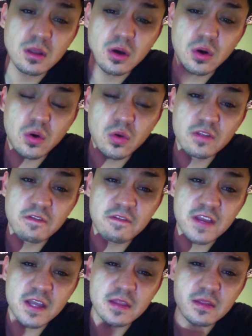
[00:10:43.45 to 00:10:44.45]
Hold the
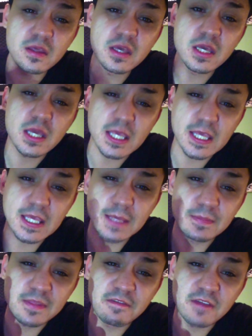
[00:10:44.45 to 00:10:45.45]
faith,
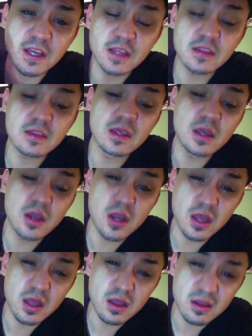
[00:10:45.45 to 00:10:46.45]
keep the faith,
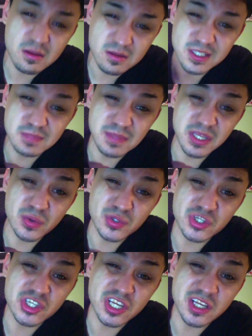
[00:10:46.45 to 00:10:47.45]
spit your
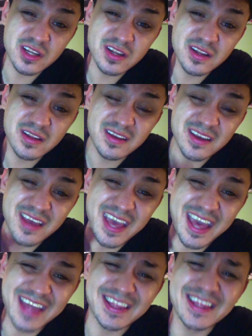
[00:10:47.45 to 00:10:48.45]
shit,
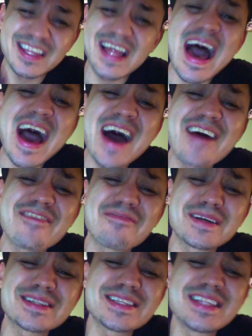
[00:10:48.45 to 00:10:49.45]
and laugh,
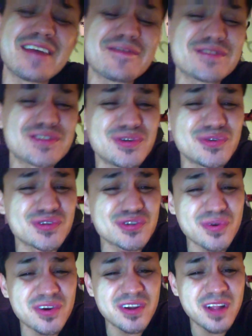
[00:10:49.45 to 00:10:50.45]
because life is too
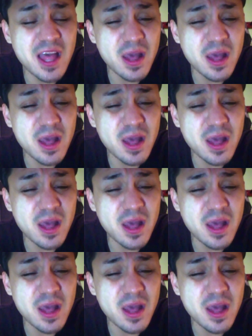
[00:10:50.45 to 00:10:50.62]
short.